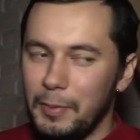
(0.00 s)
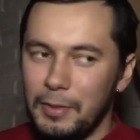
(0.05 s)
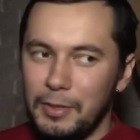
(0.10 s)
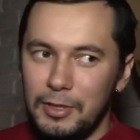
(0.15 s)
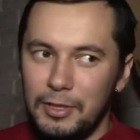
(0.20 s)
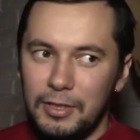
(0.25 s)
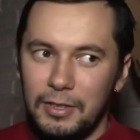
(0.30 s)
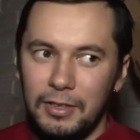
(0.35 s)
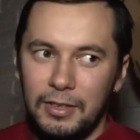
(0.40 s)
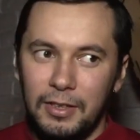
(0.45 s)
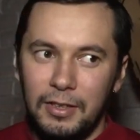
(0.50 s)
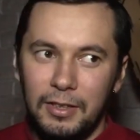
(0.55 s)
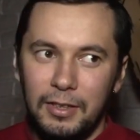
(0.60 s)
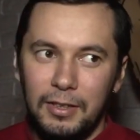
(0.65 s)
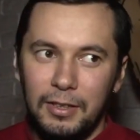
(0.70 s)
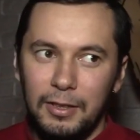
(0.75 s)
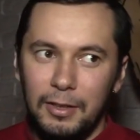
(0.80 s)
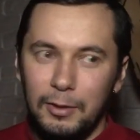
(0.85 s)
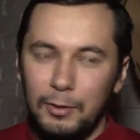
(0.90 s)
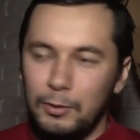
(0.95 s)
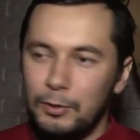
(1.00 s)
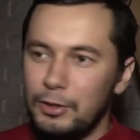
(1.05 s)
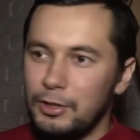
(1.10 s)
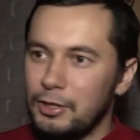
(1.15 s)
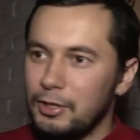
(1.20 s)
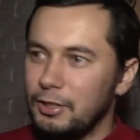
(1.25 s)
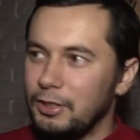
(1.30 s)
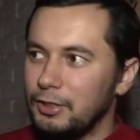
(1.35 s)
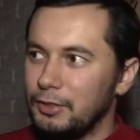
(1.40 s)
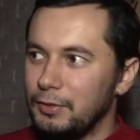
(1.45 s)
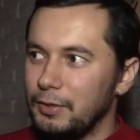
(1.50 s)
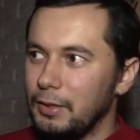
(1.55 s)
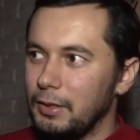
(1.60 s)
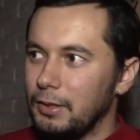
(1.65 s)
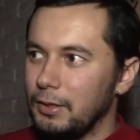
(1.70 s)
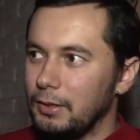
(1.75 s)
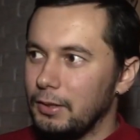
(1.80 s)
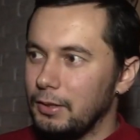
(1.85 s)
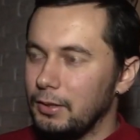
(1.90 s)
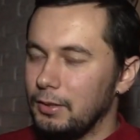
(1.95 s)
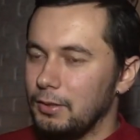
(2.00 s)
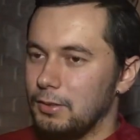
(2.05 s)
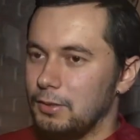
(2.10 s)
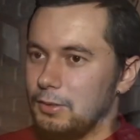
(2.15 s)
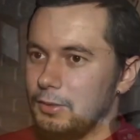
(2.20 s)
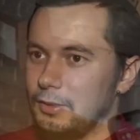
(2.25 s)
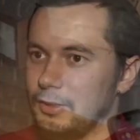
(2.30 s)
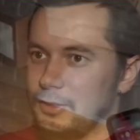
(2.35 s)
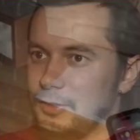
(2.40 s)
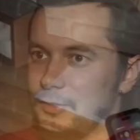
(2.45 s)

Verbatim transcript: It's a stress, first of all, and people